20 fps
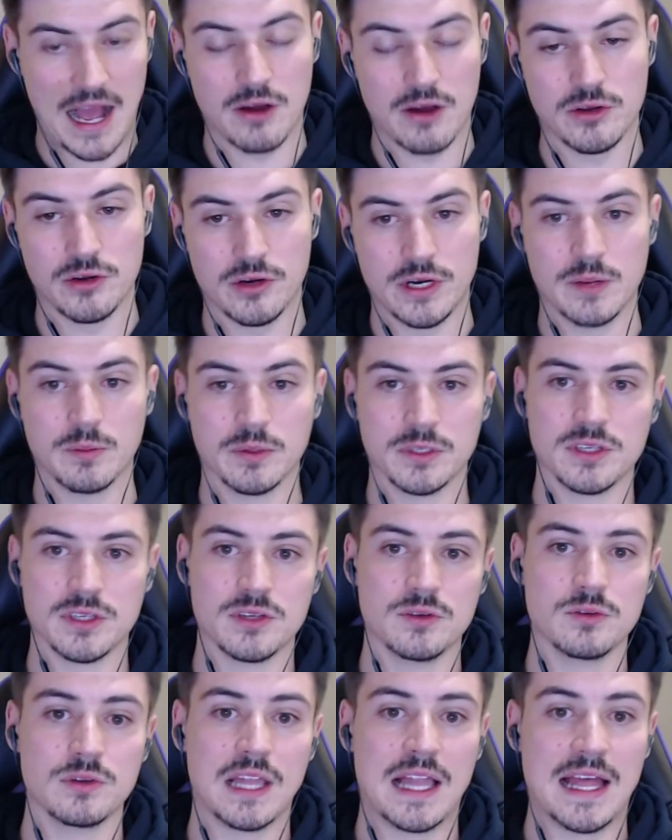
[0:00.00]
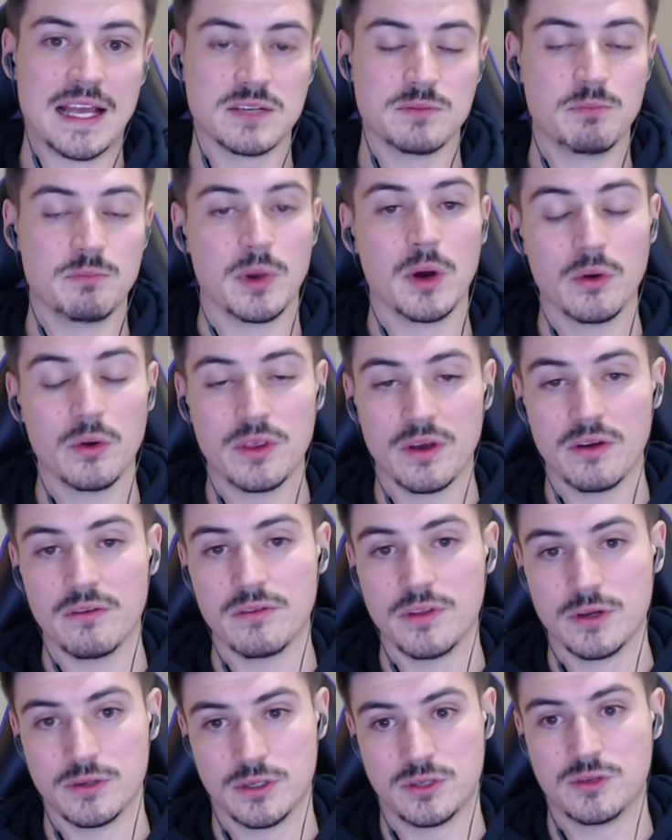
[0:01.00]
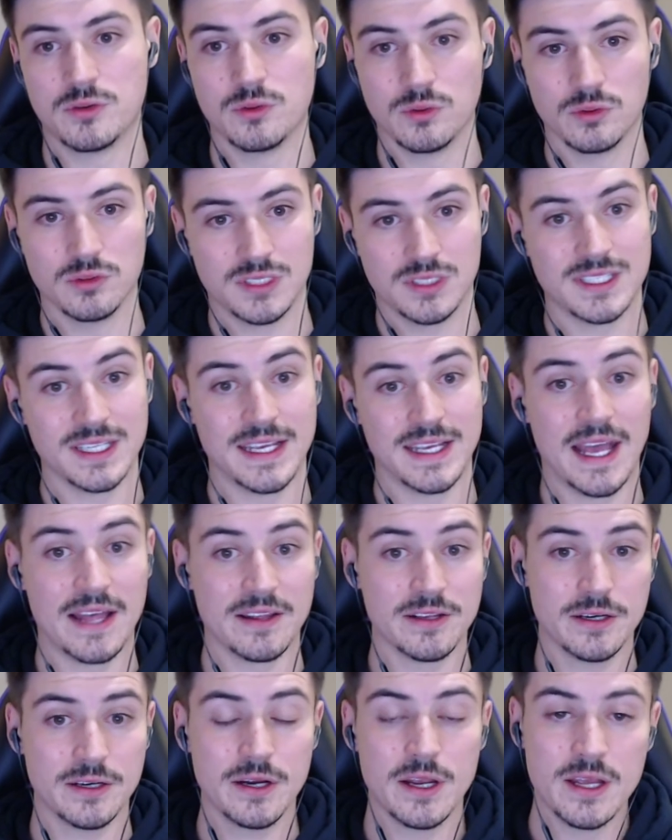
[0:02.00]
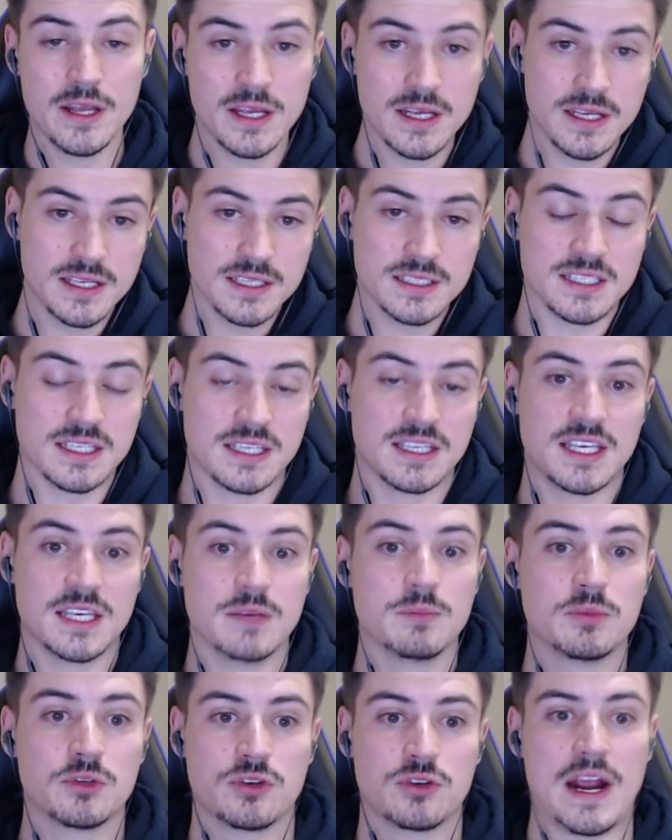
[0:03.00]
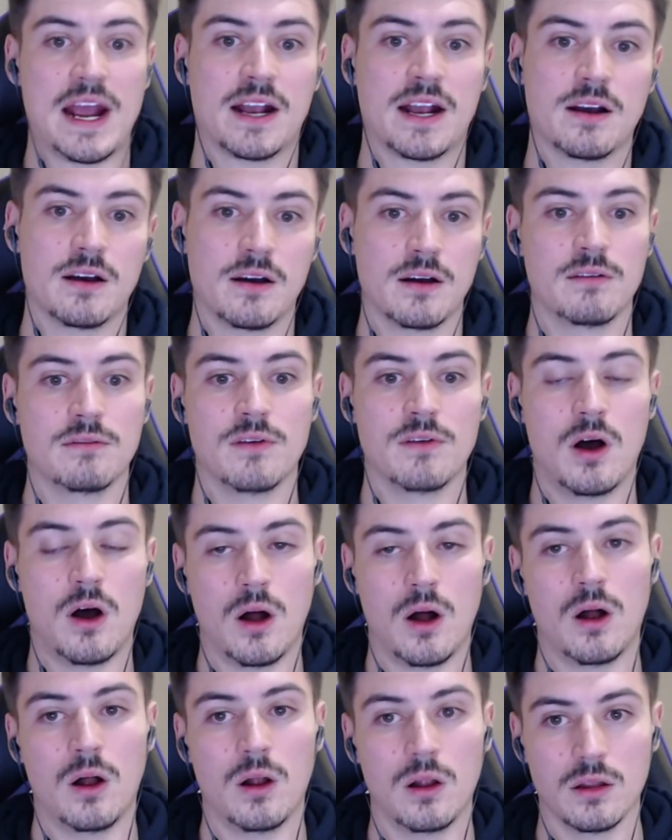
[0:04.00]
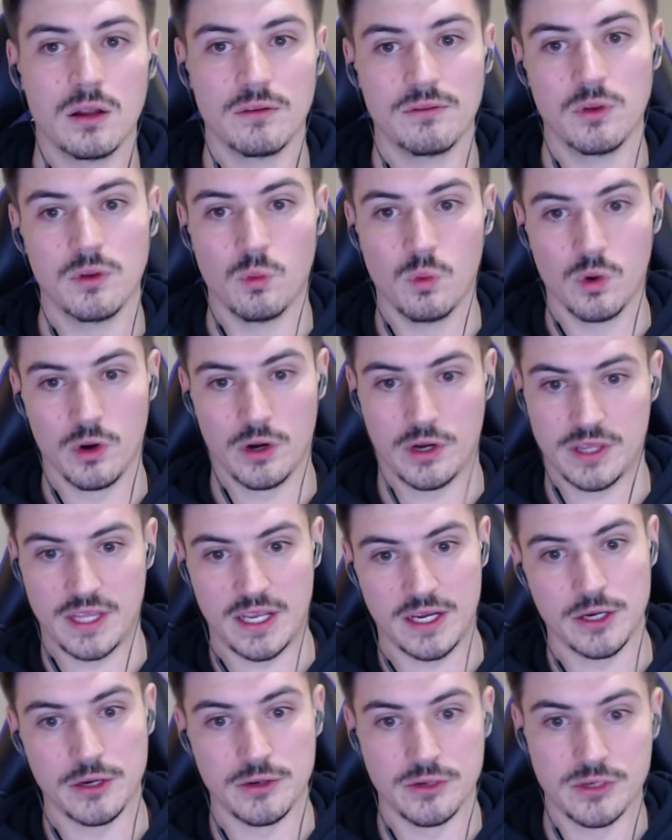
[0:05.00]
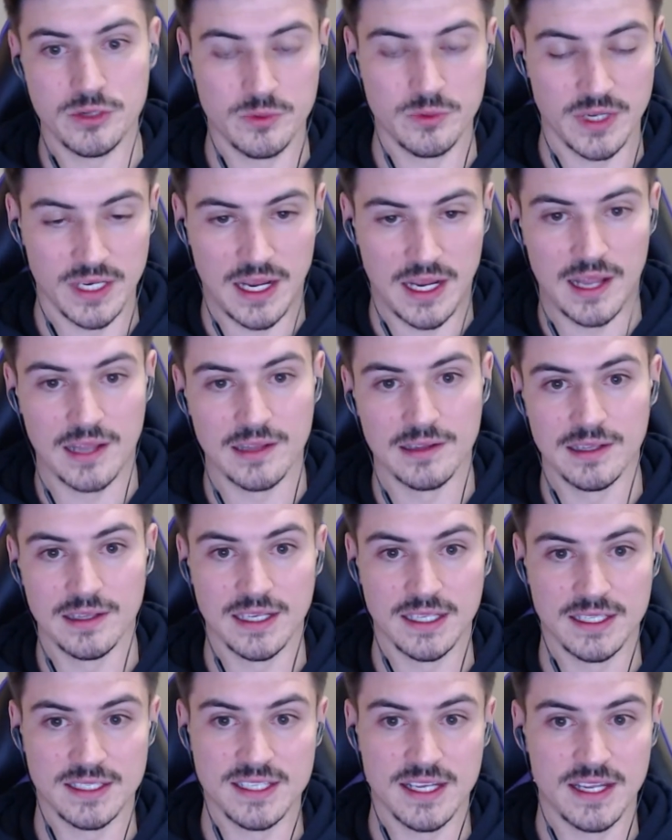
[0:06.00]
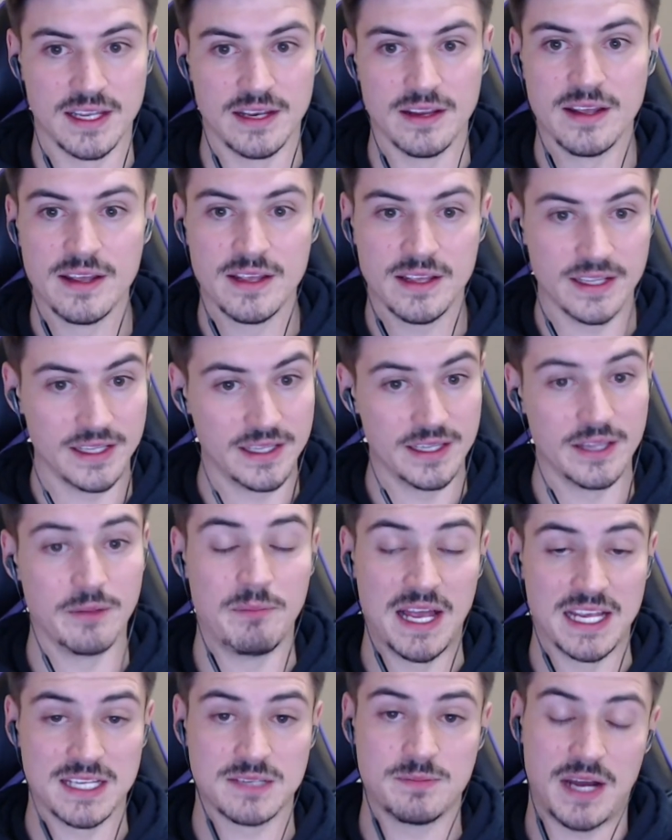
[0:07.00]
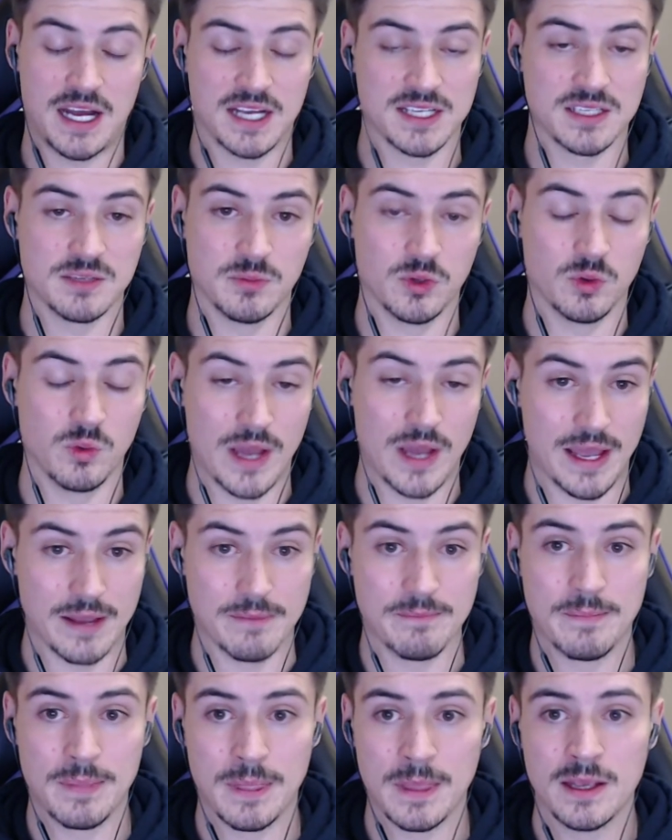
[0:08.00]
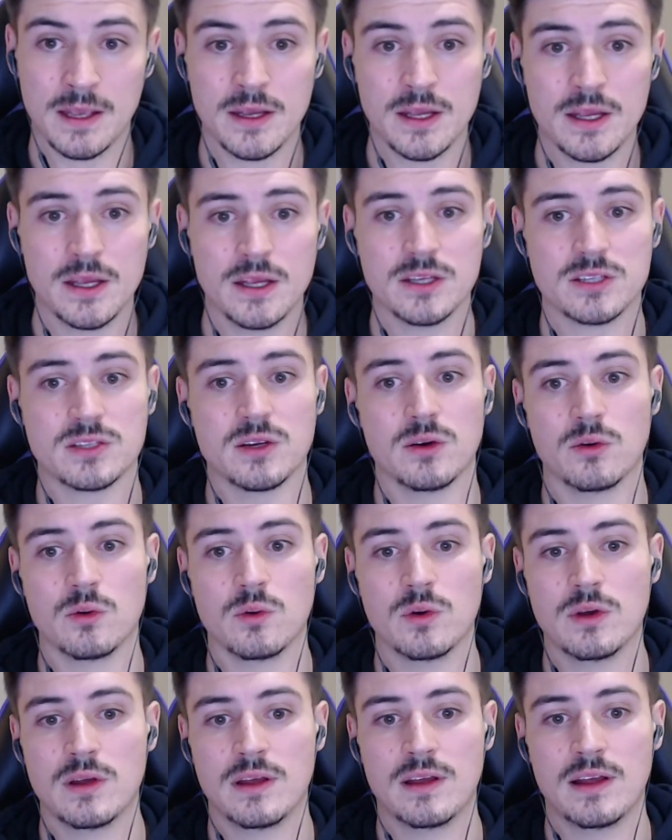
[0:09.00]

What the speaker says: you're able to utilize both of those tools together to keep track of all of the work that you're doing on LinkedIn in the best possible way. So